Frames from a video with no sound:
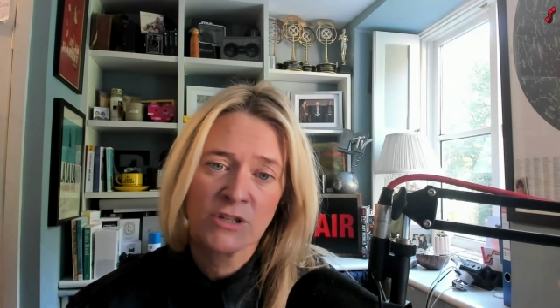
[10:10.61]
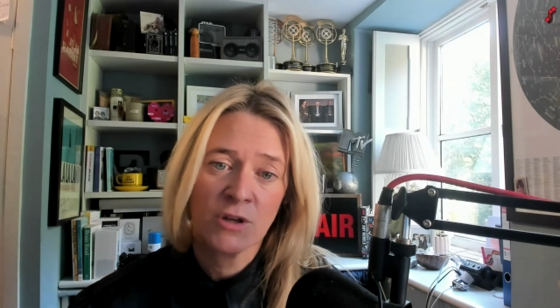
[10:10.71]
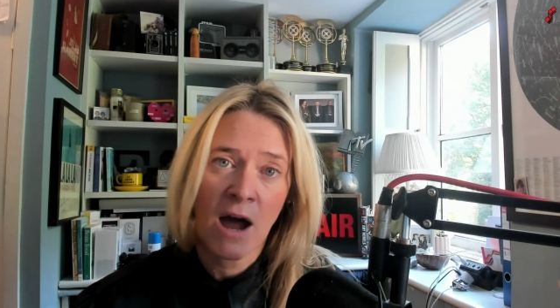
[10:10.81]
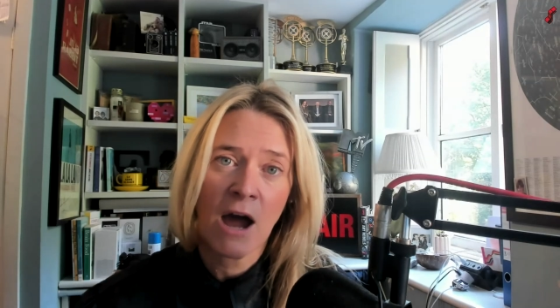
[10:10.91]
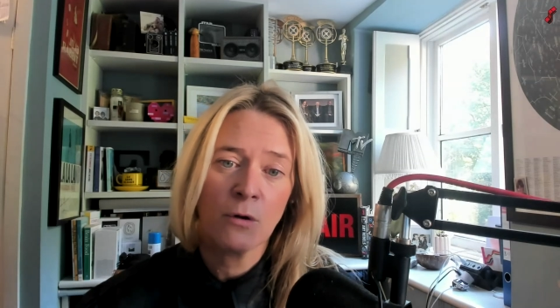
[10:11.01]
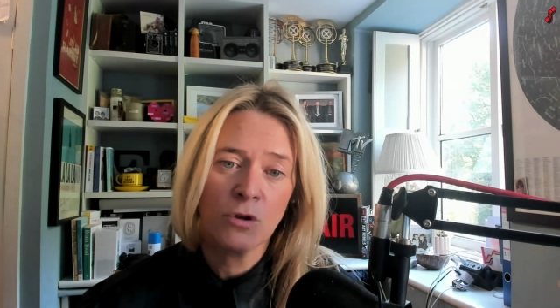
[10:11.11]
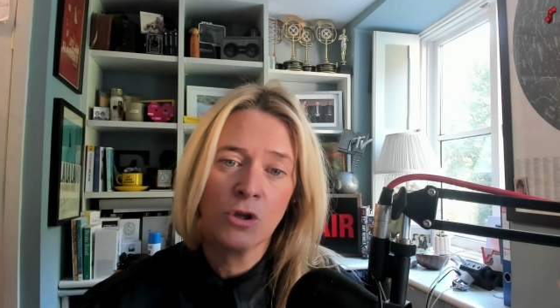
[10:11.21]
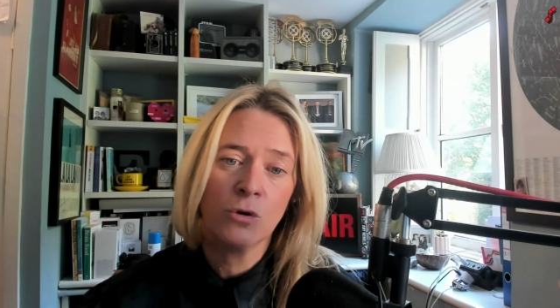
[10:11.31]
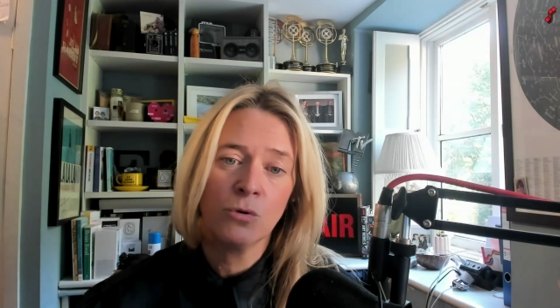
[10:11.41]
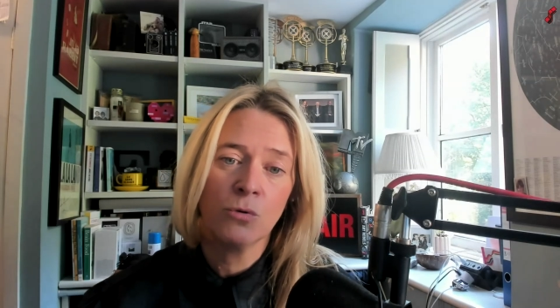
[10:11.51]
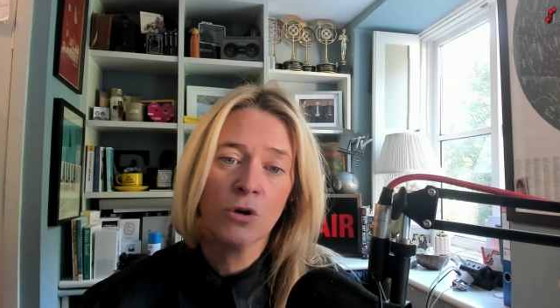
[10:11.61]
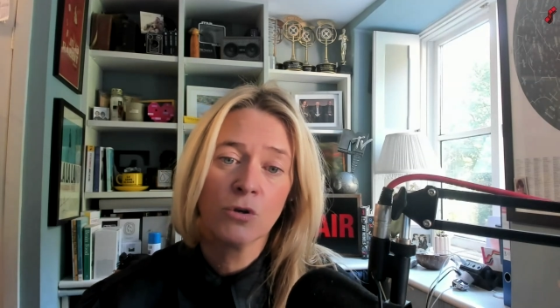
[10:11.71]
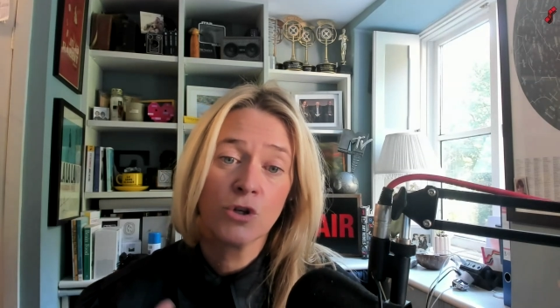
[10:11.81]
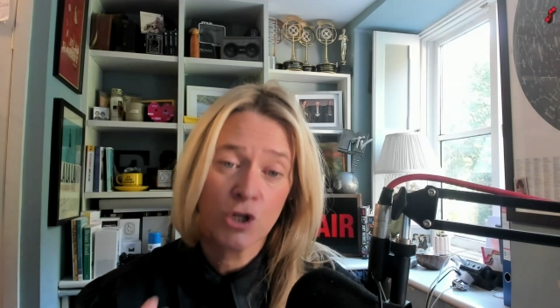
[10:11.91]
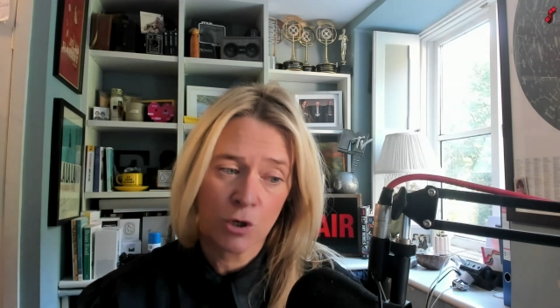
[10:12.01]
to how you
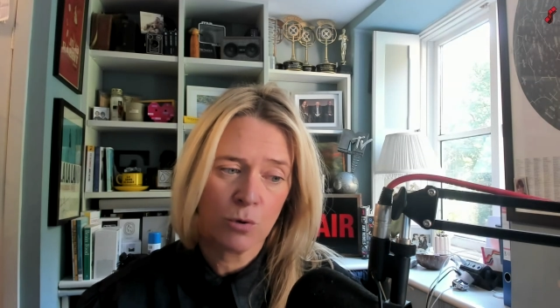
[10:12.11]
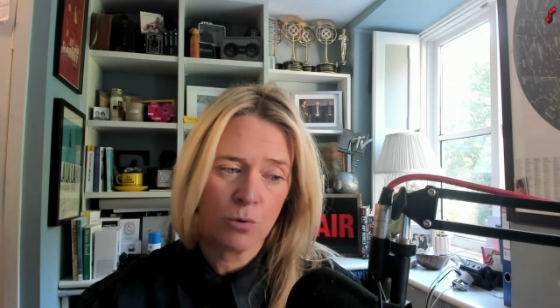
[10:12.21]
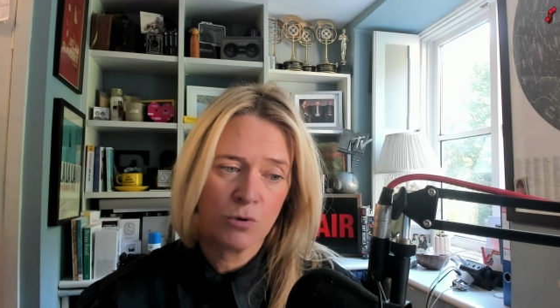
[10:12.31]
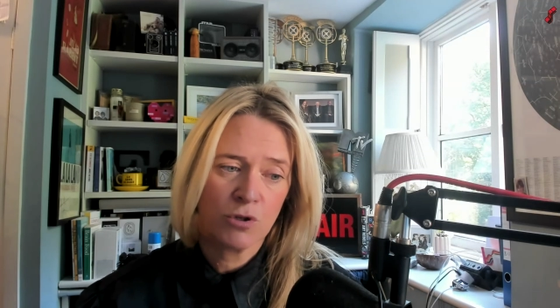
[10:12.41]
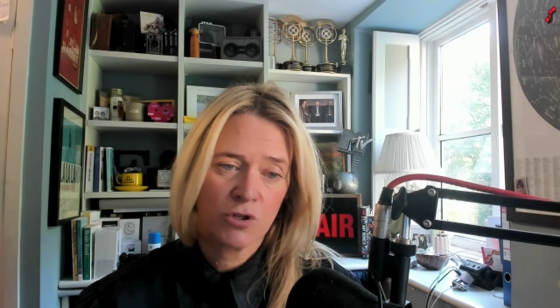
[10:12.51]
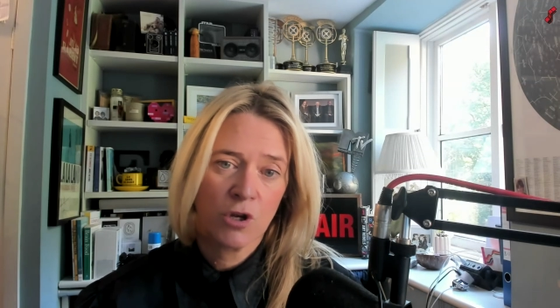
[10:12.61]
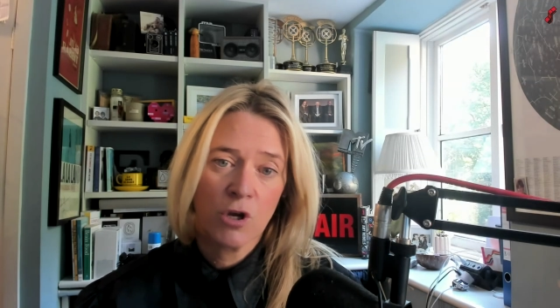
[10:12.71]
chose